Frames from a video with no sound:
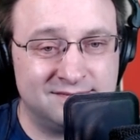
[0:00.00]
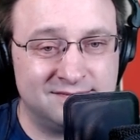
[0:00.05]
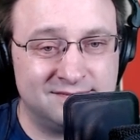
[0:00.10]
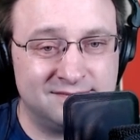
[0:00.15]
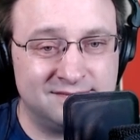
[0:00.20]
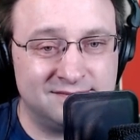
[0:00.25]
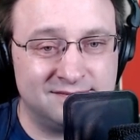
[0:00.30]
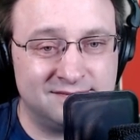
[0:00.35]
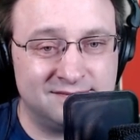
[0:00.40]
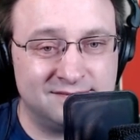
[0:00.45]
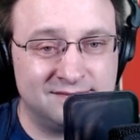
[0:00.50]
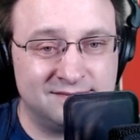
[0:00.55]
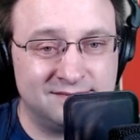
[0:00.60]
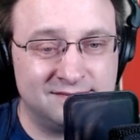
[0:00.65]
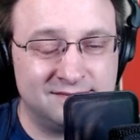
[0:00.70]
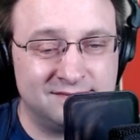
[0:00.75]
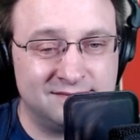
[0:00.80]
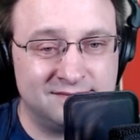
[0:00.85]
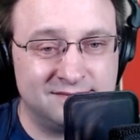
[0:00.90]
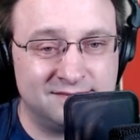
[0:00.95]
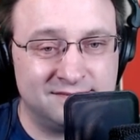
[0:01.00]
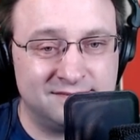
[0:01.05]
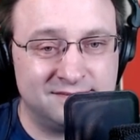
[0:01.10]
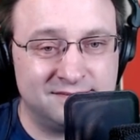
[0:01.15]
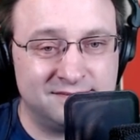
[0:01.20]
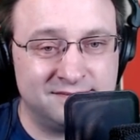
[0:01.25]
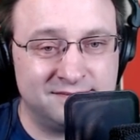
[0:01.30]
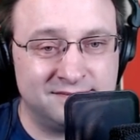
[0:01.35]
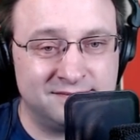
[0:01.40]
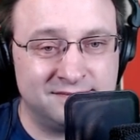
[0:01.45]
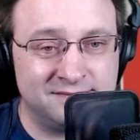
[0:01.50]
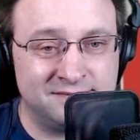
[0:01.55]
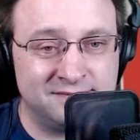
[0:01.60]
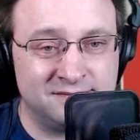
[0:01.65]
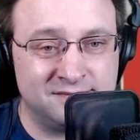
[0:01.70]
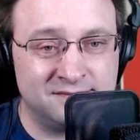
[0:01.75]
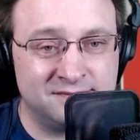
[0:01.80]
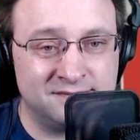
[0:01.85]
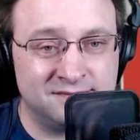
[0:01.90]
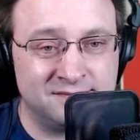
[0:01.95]

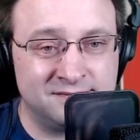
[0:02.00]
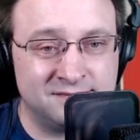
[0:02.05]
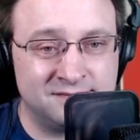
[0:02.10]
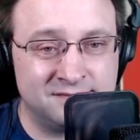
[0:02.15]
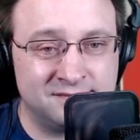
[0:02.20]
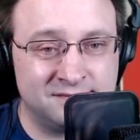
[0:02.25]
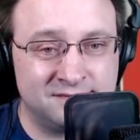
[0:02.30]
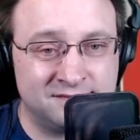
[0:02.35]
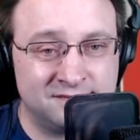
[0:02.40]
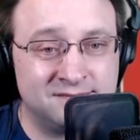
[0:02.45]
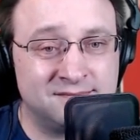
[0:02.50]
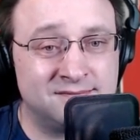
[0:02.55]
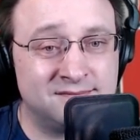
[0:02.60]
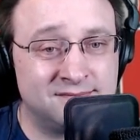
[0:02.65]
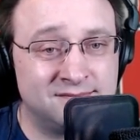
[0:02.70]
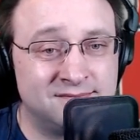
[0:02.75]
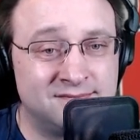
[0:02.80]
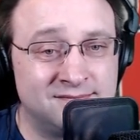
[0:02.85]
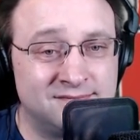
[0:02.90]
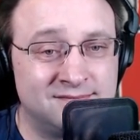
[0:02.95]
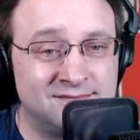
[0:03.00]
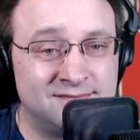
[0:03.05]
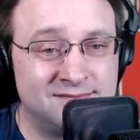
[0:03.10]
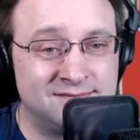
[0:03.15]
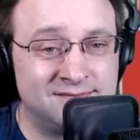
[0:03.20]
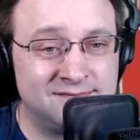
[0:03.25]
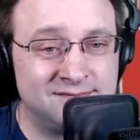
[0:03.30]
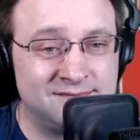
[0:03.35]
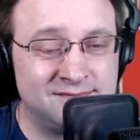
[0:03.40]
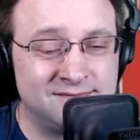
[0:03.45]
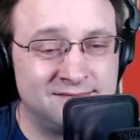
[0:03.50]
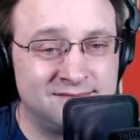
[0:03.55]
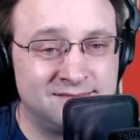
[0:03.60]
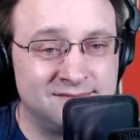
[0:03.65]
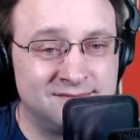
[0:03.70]
(silent)